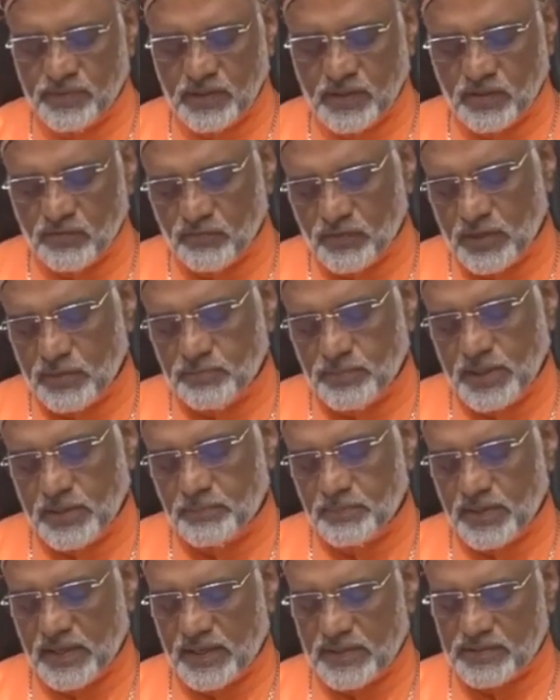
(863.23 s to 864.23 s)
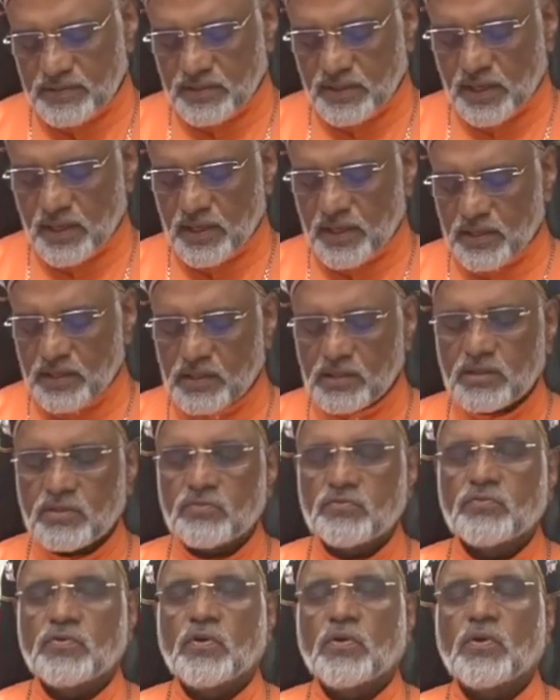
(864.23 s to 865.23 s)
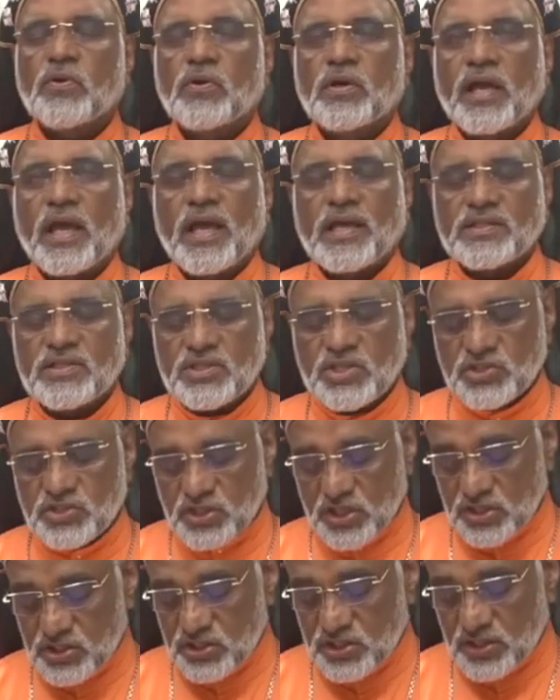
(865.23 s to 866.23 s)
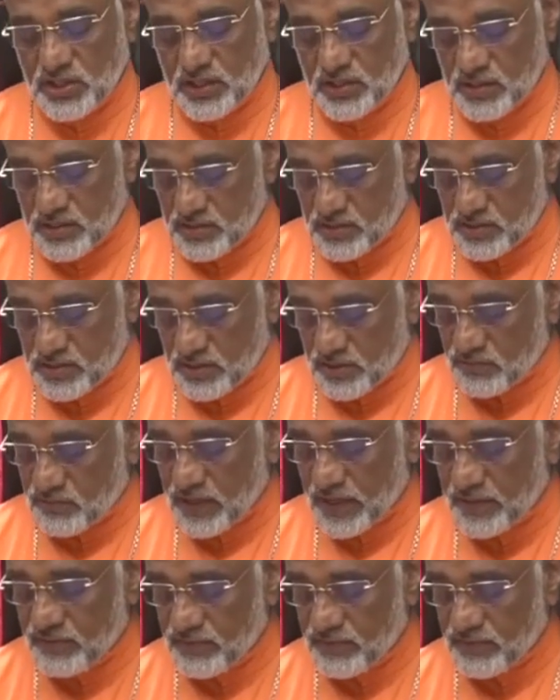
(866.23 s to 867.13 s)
when people are struggling for existential survival.